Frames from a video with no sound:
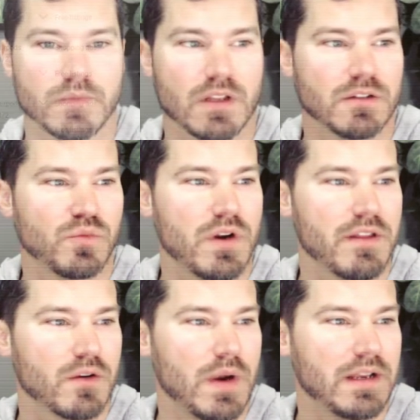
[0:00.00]
There's one
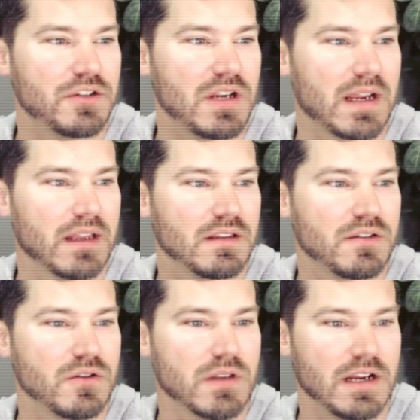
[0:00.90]
other way to check it
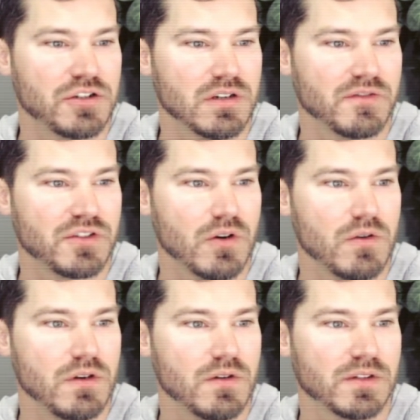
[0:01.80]
too that I should have
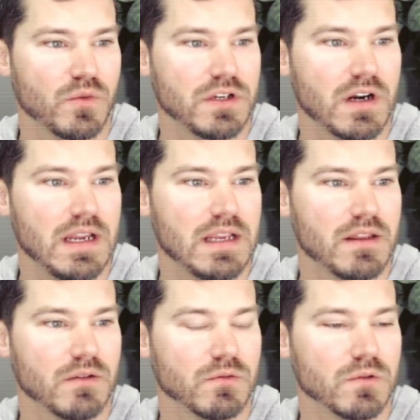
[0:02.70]
shown you. So when you're
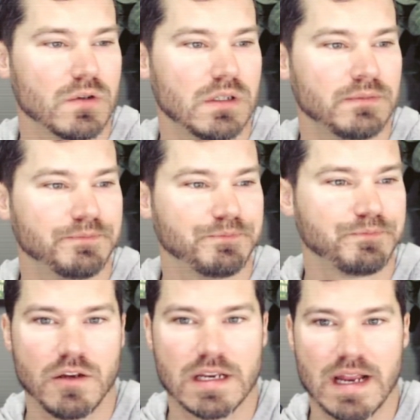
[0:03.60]
in the rule,
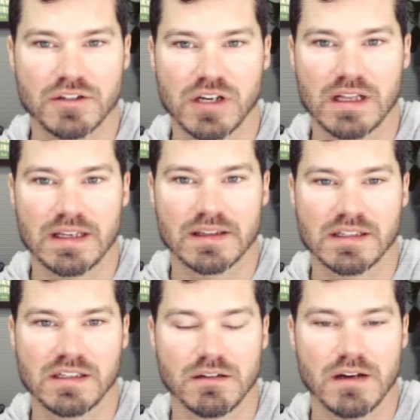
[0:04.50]
you can actually click
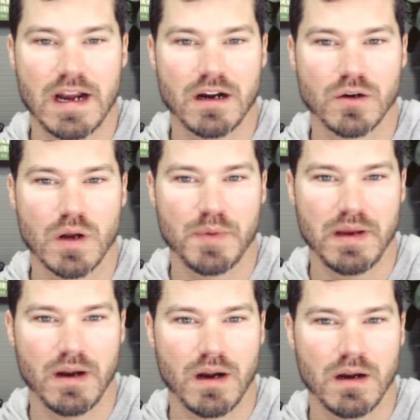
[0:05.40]
this little arrow up
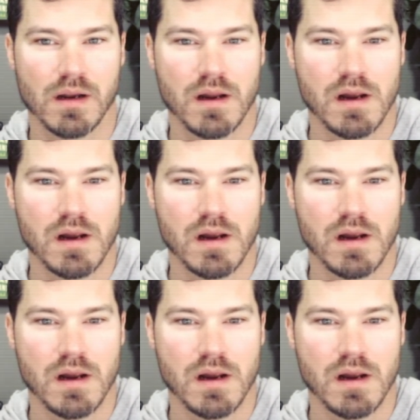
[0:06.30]
here